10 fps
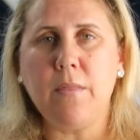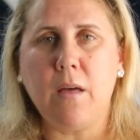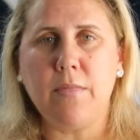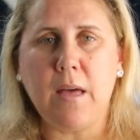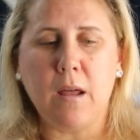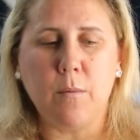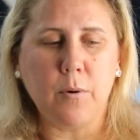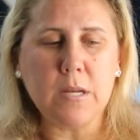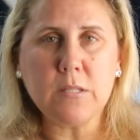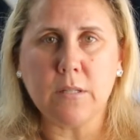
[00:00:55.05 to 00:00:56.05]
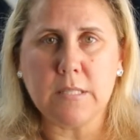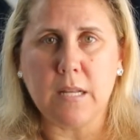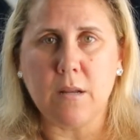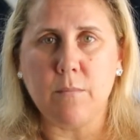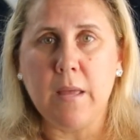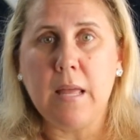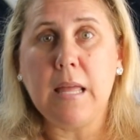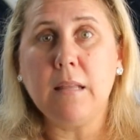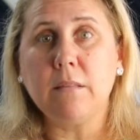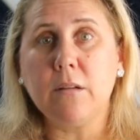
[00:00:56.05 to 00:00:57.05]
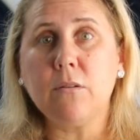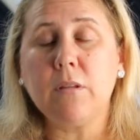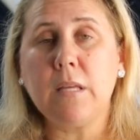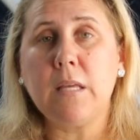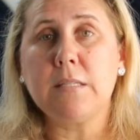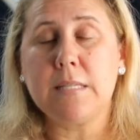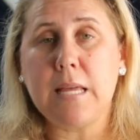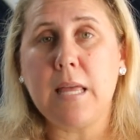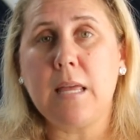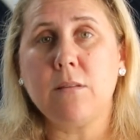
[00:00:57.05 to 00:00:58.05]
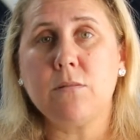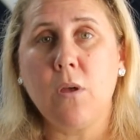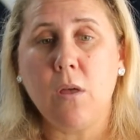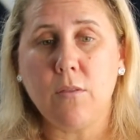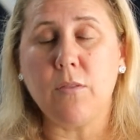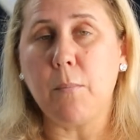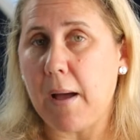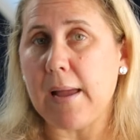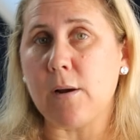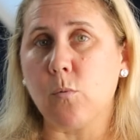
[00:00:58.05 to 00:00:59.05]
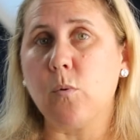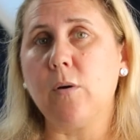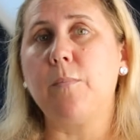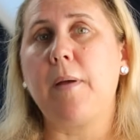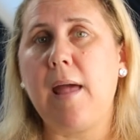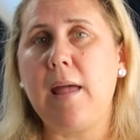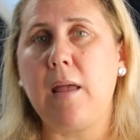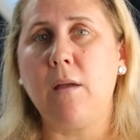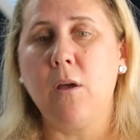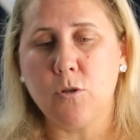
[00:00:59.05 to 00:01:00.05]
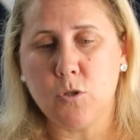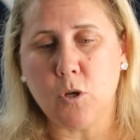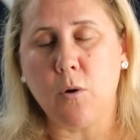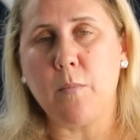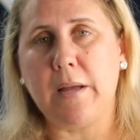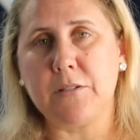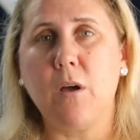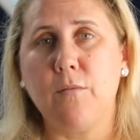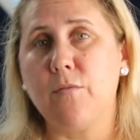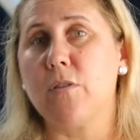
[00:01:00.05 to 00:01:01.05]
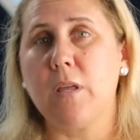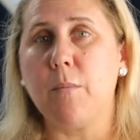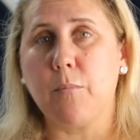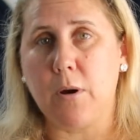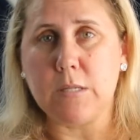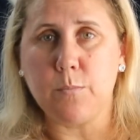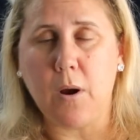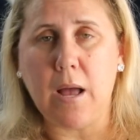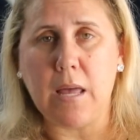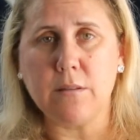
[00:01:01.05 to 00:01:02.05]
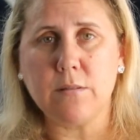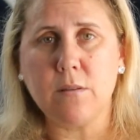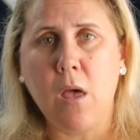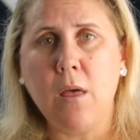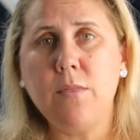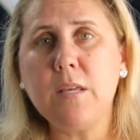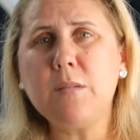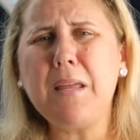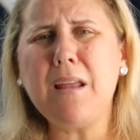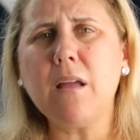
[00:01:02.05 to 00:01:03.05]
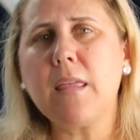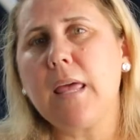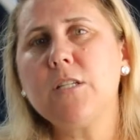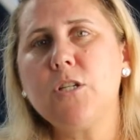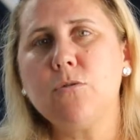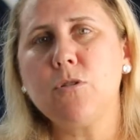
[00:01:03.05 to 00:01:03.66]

that appraisal addendum, it literally states that the buyer will pay so much over the appraised price. This may not get you